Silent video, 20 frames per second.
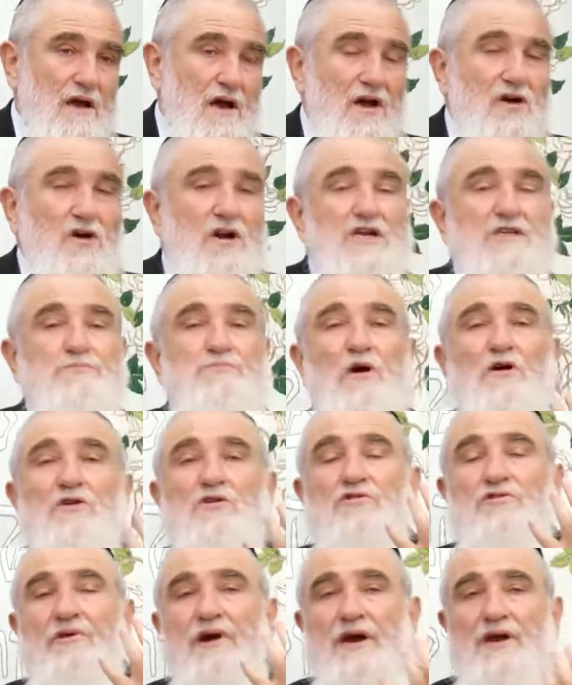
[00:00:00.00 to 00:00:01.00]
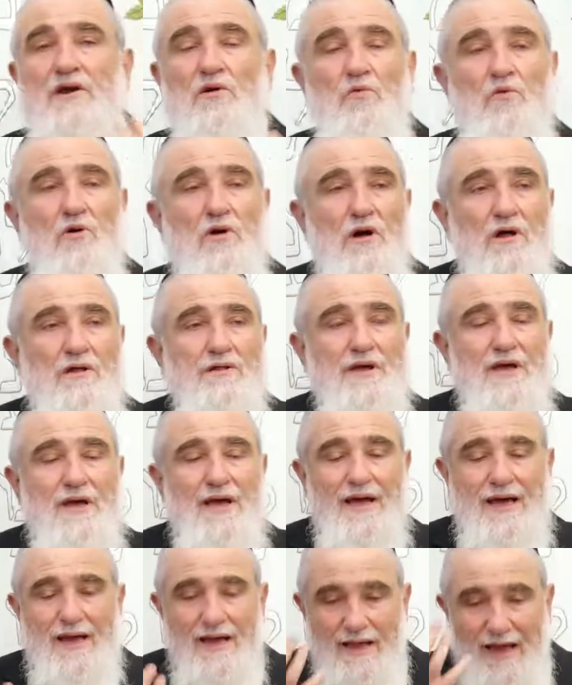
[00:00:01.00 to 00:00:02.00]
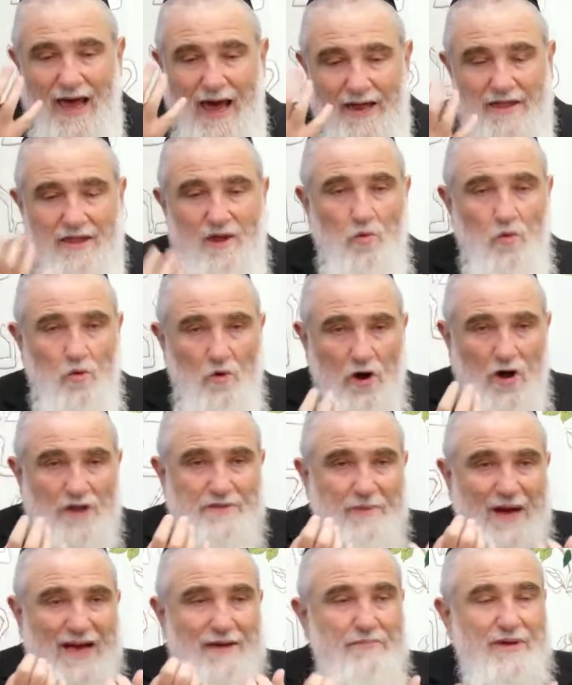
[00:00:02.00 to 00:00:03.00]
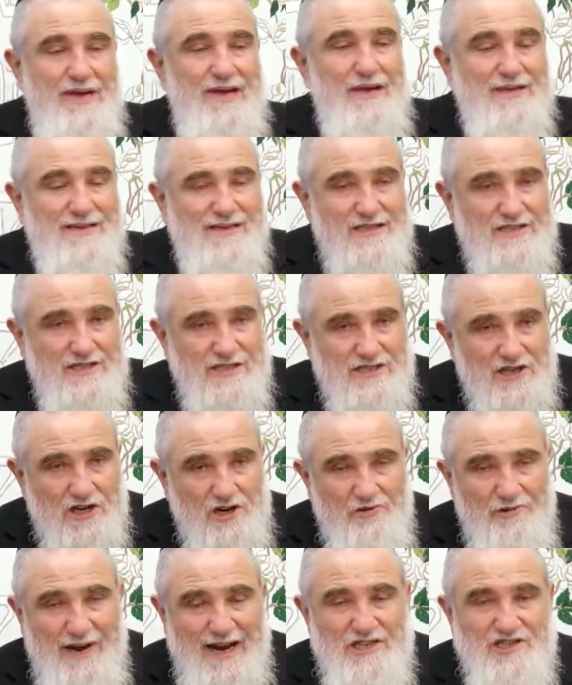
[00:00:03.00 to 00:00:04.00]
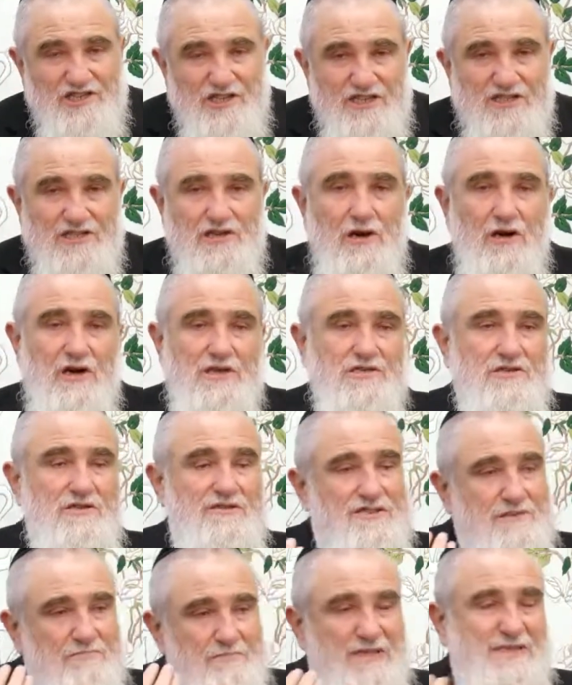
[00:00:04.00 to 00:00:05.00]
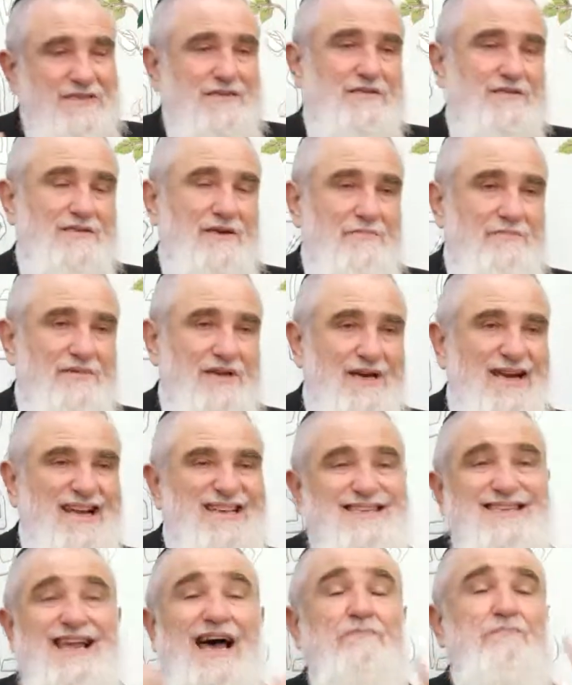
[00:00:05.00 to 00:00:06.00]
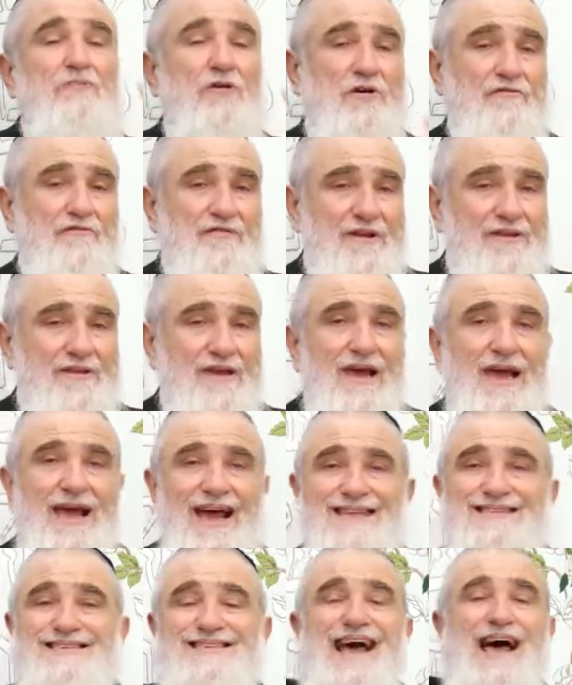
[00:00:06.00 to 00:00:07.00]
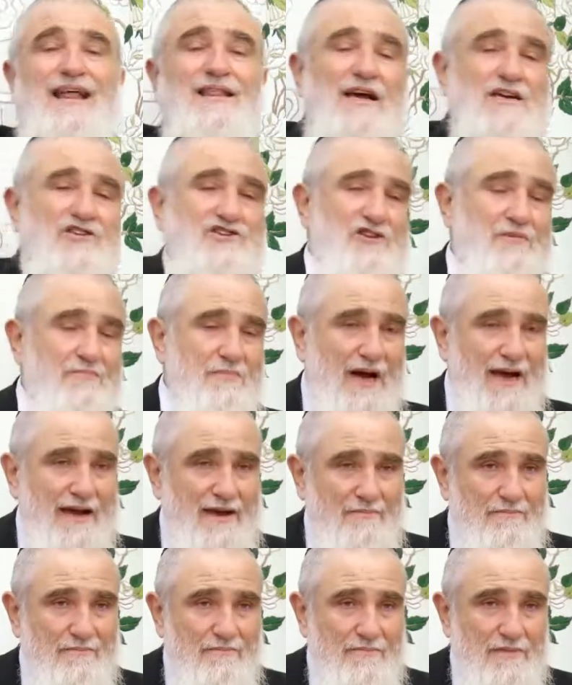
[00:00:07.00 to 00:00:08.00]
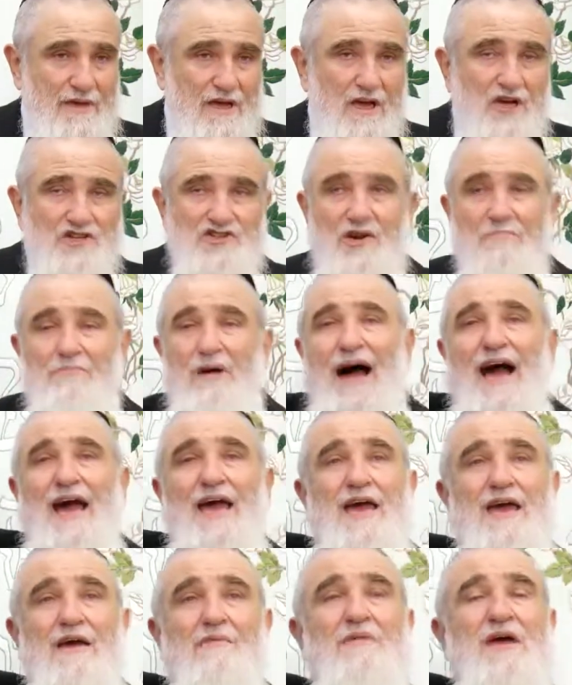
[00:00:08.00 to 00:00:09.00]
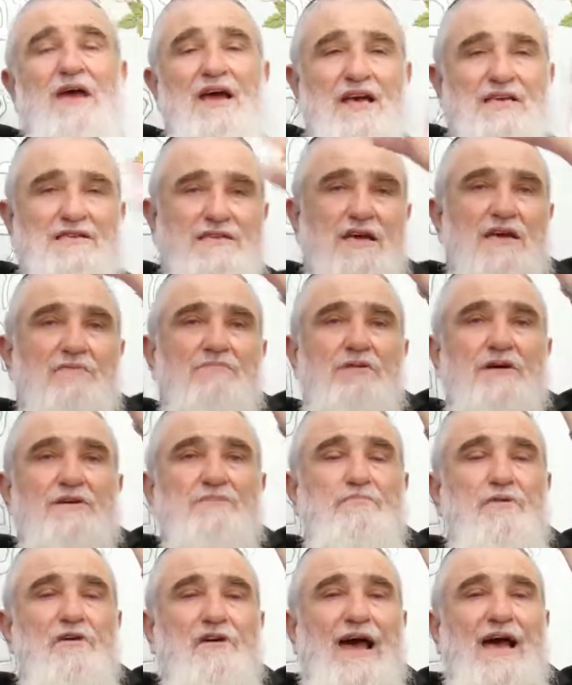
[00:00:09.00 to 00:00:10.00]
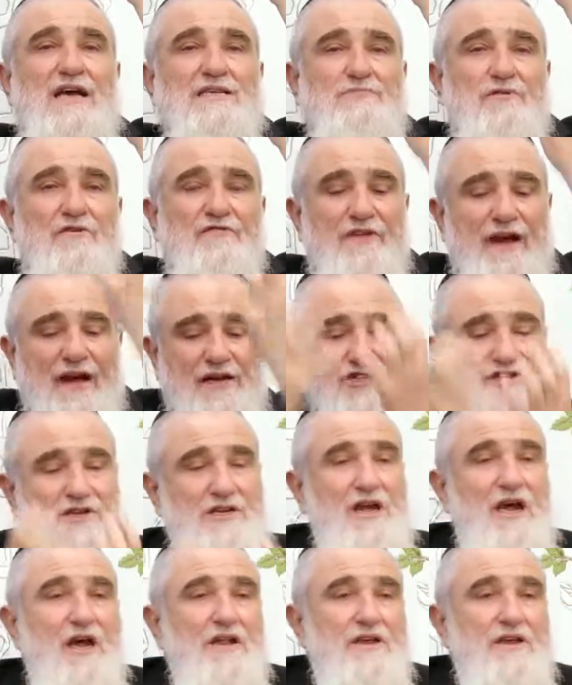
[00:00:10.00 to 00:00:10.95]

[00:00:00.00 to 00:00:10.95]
The Kodesh Baruch Hu created a world, and the world, by being since it's a creation, is chaser. It's missing something. It's not perfect. It's not like Shemayim. Shemayim is the has perfection.